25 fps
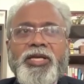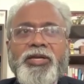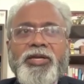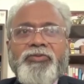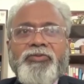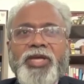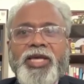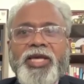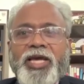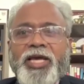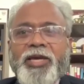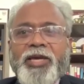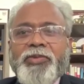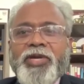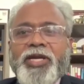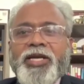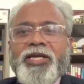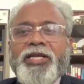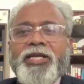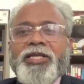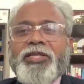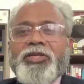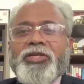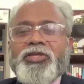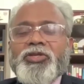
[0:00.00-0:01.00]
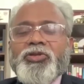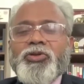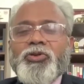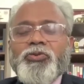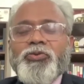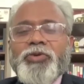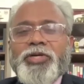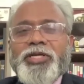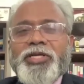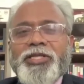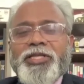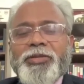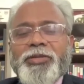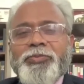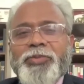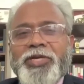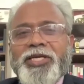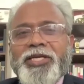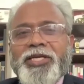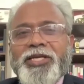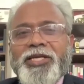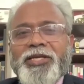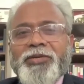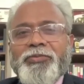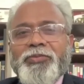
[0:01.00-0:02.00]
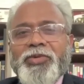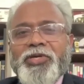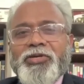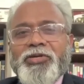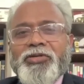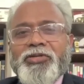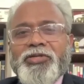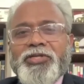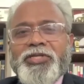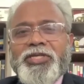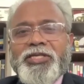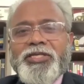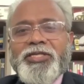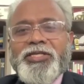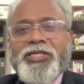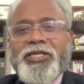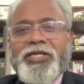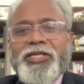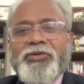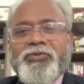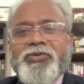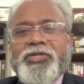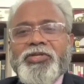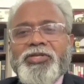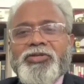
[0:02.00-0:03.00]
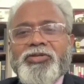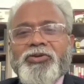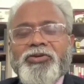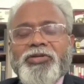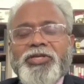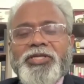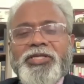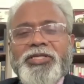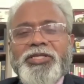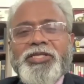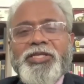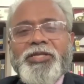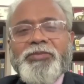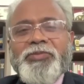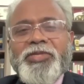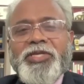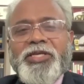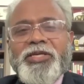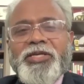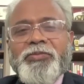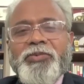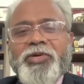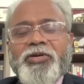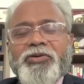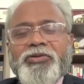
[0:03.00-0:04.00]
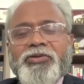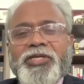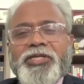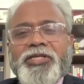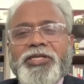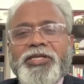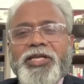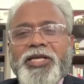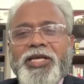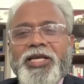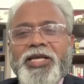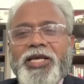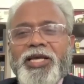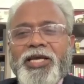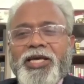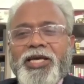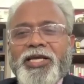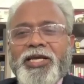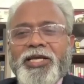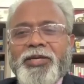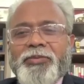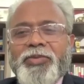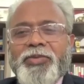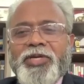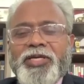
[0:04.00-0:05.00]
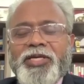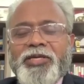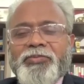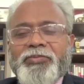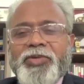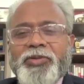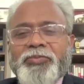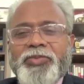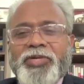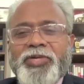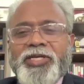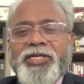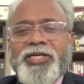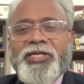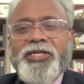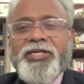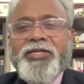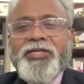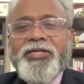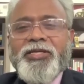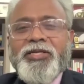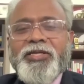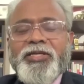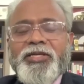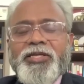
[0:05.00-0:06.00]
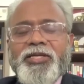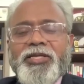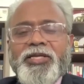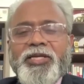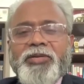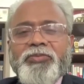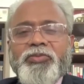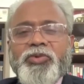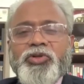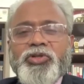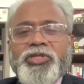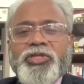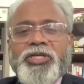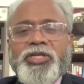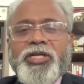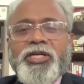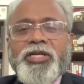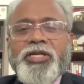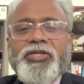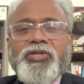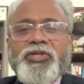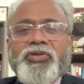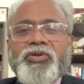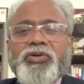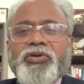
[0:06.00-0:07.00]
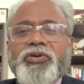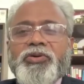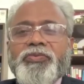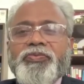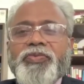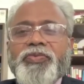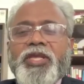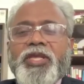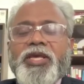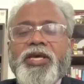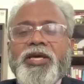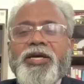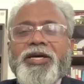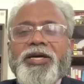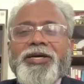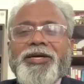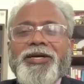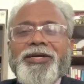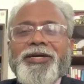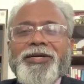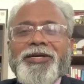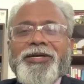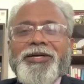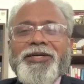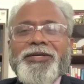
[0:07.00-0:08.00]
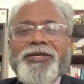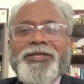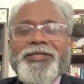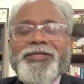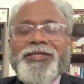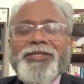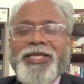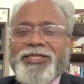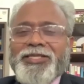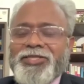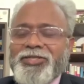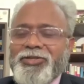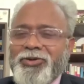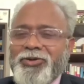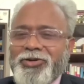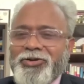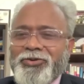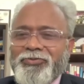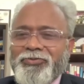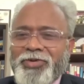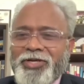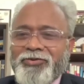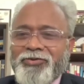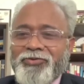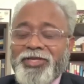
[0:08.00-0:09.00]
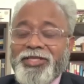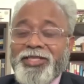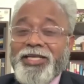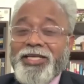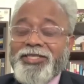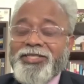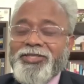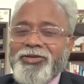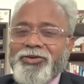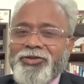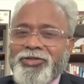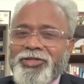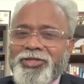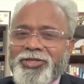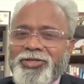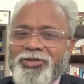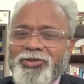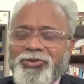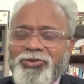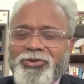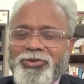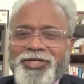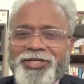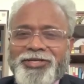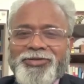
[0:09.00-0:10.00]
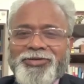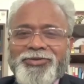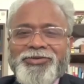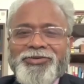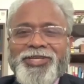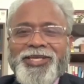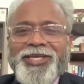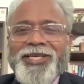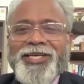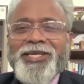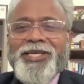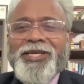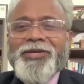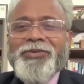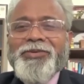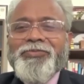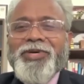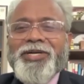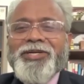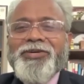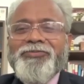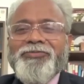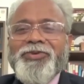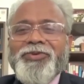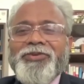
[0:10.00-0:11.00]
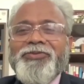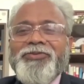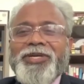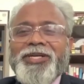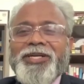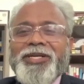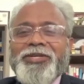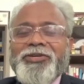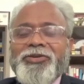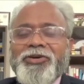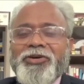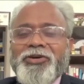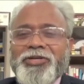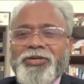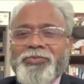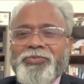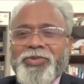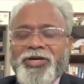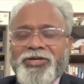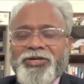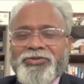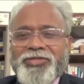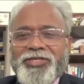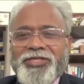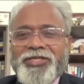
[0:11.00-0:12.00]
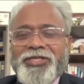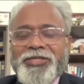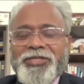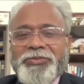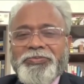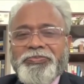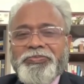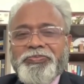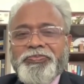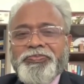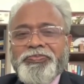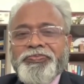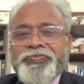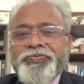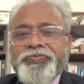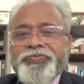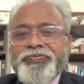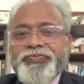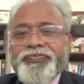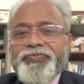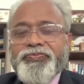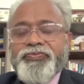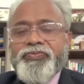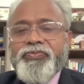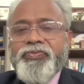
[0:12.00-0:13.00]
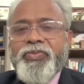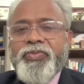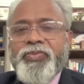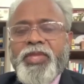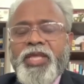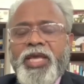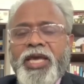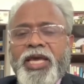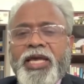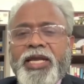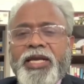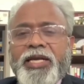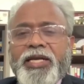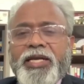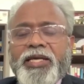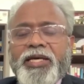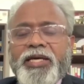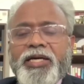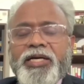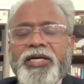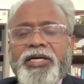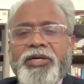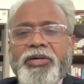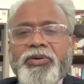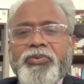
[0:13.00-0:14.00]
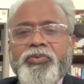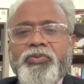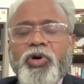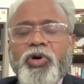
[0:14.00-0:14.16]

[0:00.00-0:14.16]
in a way. I'm getting this over in the beginning because yesterday I was talking something about it and I became a bit emotional. So uh, that's not where we are. That's not the story today, but we will talk about it. And uh,